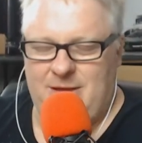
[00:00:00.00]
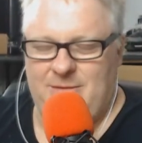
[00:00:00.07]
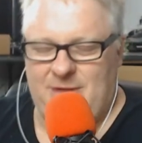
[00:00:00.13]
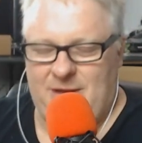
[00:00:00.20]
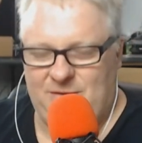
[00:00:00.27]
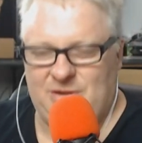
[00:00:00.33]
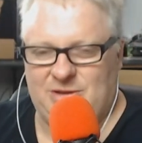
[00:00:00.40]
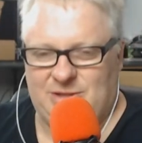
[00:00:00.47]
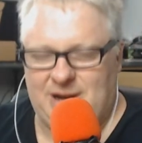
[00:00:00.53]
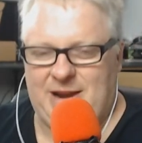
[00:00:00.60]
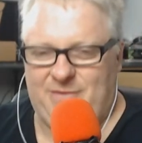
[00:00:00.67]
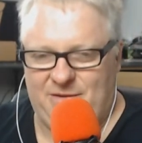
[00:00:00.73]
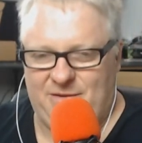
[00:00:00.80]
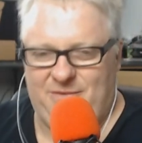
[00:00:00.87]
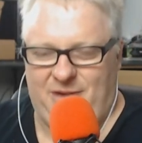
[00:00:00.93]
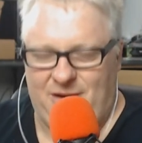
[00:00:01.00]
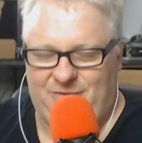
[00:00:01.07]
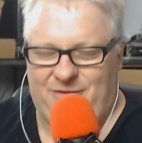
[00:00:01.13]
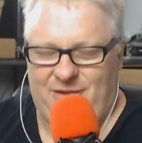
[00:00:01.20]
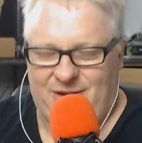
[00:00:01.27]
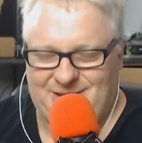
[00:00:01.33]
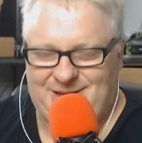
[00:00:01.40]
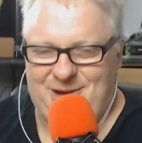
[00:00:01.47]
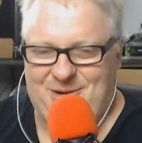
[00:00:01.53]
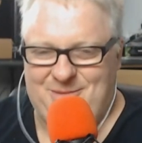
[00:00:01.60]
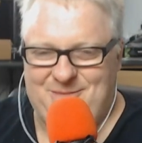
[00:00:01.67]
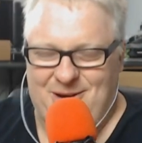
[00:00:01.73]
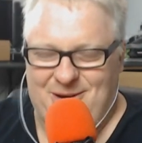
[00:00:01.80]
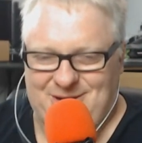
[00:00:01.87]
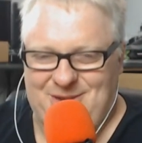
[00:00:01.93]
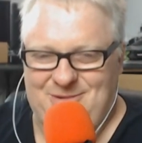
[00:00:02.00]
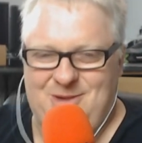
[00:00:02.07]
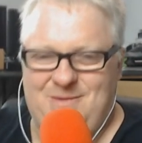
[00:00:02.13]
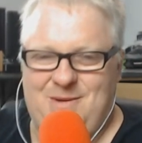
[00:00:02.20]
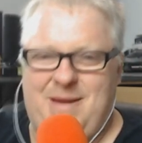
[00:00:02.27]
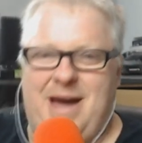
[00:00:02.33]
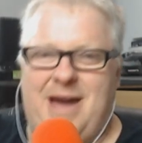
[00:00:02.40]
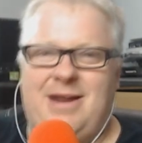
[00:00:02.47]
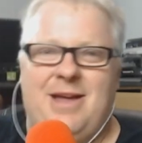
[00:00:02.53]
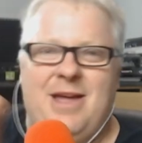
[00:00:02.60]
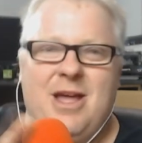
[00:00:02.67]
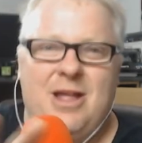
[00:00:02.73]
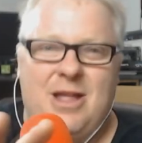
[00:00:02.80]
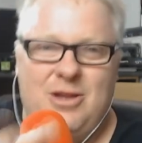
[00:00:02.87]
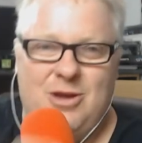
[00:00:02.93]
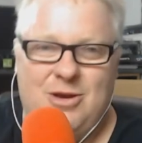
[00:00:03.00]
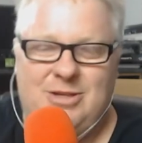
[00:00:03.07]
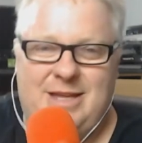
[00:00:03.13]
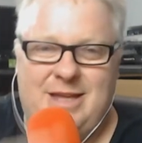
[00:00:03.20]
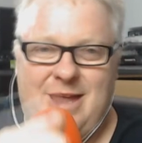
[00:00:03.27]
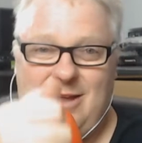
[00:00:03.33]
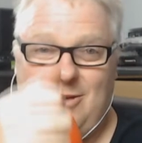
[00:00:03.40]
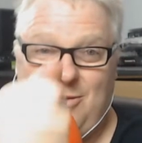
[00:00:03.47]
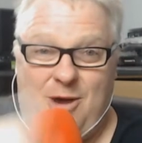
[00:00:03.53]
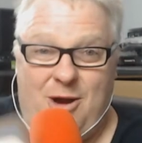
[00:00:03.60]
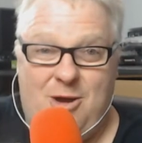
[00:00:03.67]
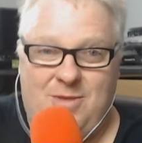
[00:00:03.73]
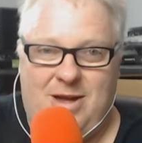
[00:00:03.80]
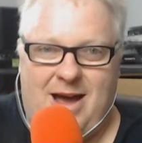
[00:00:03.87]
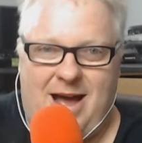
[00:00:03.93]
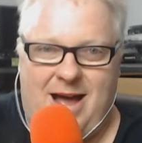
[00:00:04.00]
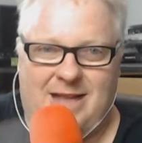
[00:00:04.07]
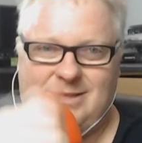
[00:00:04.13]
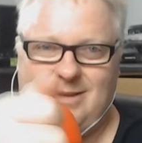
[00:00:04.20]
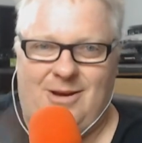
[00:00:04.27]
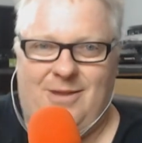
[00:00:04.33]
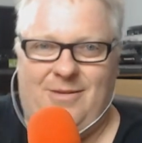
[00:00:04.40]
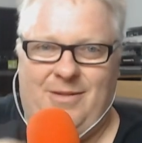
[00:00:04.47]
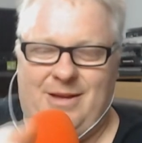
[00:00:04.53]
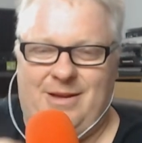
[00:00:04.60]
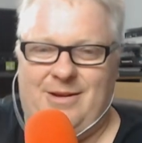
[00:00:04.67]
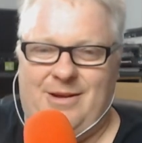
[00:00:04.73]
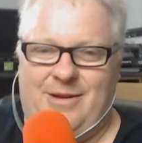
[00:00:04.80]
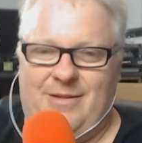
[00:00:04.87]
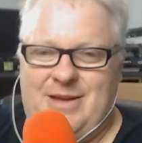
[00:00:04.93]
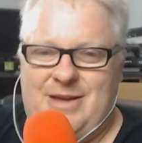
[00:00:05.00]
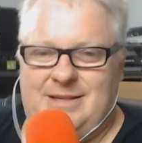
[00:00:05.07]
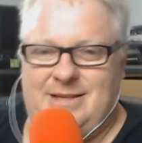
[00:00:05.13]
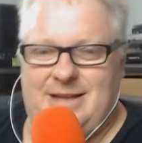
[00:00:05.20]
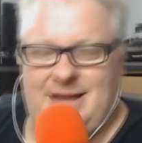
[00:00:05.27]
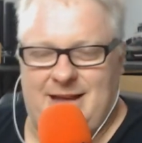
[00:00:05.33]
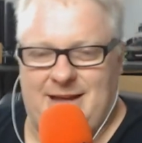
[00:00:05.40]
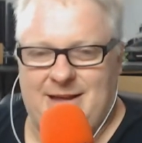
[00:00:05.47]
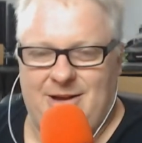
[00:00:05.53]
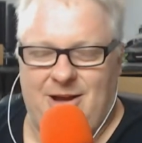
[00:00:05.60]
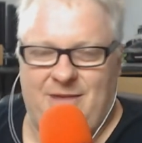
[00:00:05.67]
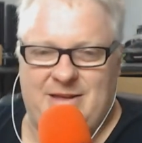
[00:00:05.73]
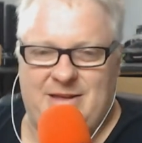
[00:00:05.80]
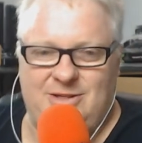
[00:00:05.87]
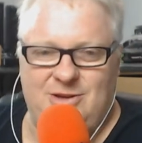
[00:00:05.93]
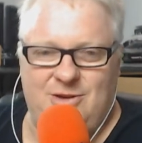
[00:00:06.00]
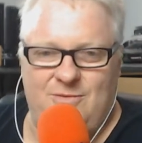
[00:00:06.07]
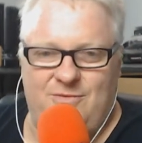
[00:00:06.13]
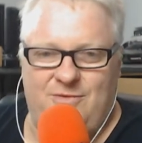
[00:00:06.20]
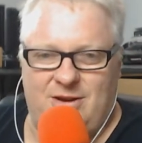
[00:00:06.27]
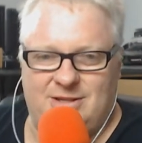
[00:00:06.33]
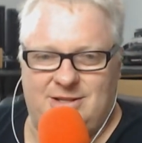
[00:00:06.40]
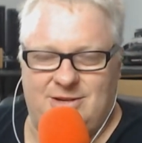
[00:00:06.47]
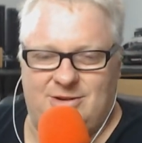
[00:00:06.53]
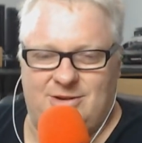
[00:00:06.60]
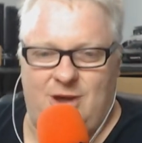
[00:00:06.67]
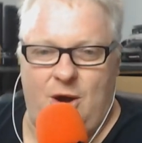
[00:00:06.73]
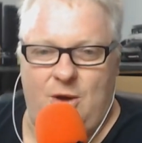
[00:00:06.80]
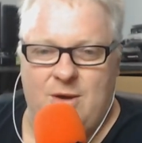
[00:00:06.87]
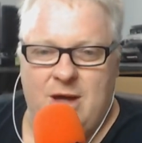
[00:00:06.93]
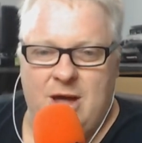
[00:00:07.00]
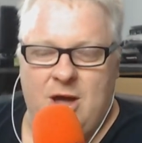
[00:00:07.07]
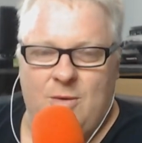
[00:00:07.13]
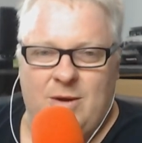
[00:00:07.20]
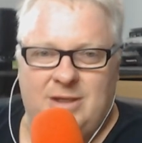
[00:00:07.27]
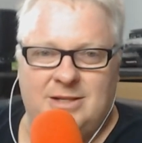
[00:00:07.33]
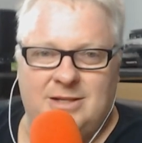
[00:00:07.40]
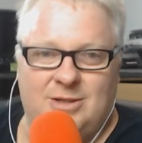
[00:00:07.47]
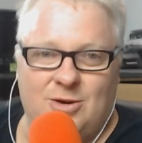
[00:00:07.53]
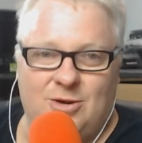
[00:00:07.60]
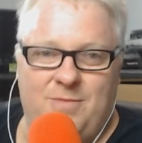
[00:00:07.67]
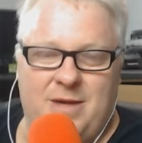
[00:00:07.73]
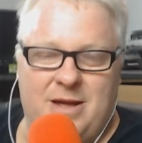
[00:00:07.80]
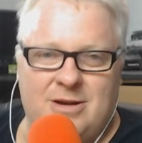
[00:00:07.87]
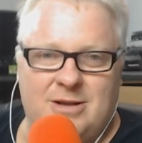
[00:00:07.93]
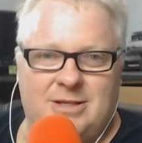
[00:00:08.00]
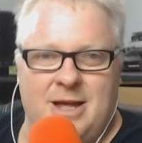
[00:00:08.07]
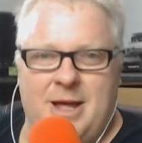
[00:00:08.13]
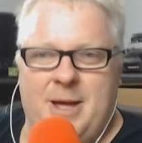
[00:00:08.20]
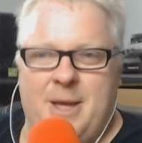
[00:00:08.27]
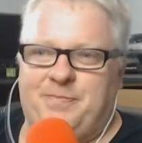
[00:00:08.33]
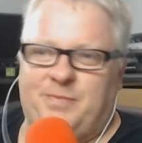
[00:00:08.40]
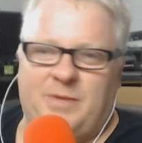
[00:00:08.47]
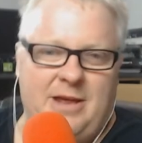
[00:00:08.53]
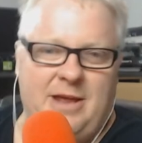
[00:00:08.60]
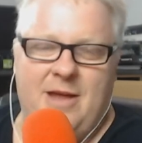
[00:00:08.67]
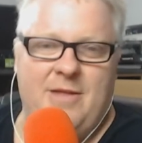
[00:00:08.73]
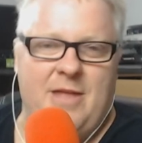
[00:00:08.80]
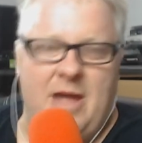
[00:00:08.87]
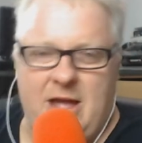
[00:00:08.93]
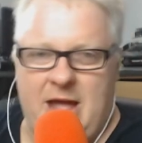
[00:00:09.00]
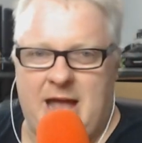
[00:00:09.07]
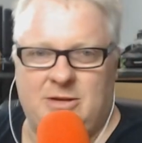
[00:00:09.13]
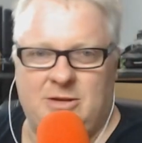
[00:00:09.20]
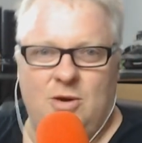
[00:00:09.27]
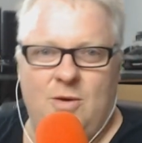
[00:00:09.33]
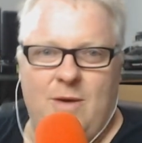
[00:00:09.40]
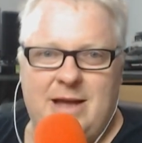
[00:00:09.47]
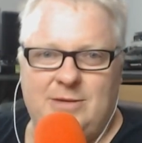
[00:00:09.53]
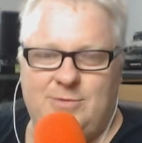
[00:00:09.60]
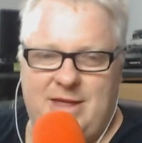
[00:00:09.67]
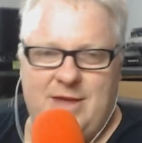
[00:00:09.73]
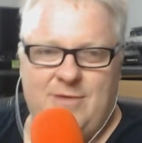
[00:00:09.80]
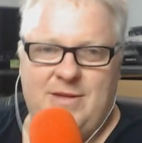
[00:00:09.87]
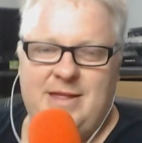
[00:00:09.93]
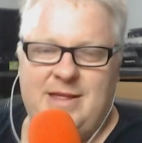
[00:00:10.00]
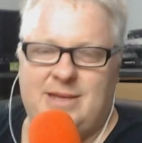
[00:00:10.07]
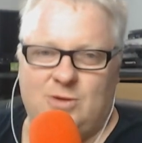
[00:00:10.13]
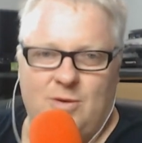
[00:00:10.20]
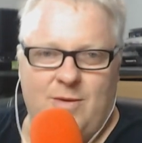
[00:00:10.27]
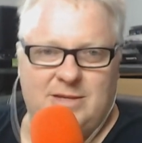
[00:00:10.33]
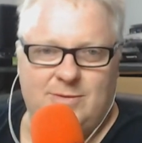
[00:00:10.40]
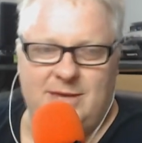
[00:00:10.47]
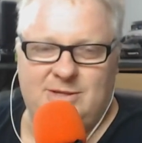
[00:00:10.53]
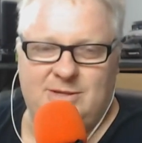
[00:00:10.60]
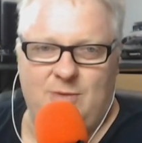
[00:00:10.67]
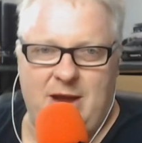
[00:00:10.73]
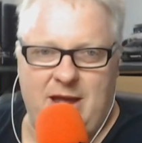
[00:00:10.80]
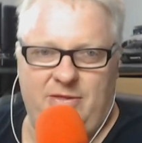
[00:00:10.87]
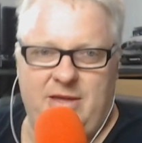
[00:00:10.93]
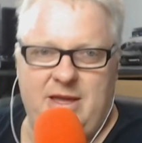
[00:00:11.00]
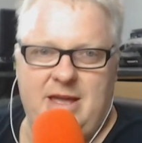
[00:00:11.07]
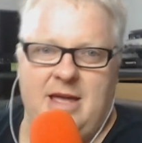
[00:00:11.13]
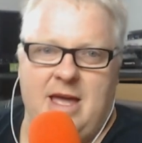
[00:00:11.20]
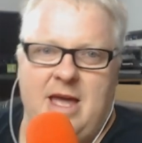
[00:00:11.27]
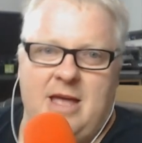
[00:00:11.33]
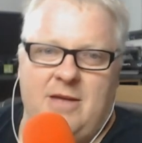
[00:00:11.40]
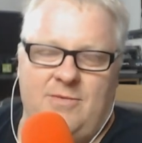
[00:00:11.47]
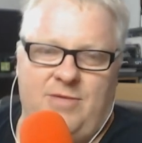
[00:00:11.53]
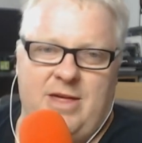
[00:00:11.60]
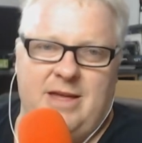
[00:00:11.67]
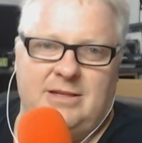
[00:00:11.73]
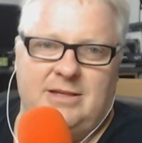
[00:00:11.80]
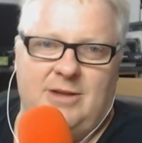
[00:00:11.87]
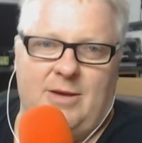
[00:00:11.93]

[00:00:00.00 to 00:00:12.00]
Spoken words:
if you sign up for Foxtel Multi-Room, you'll be able to use the Chromecast on this new Foxtel GO, which is good because, as always with everything, there's always ways around things.